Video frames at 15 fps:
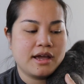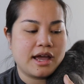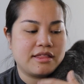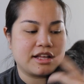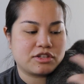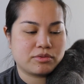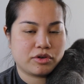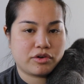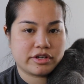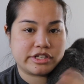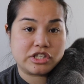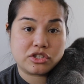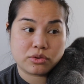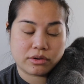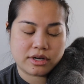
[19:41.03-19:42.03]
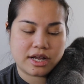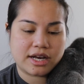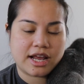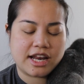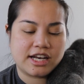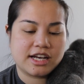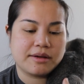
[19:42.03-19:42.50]
And that's when Chris and Soren had
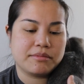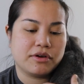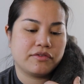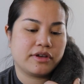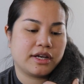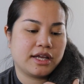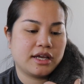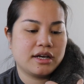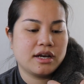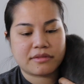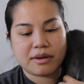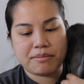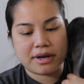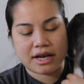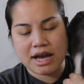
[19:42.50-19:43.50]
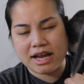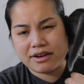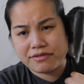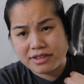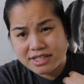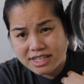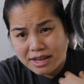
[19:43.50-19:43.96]
ended up moving in. But kind
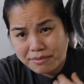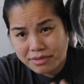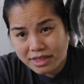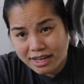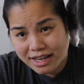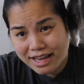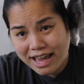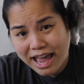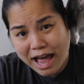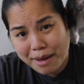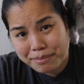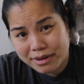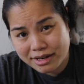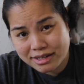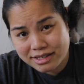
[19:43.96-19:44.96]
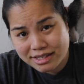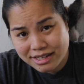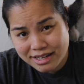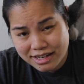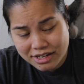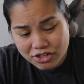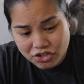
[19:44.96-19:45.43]
of the same thing happened.
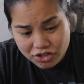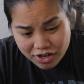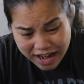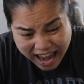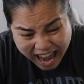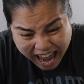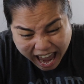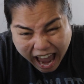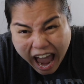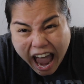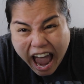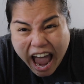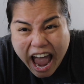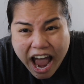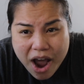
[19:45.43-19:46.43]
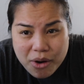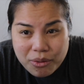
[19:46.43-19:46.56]
Ow.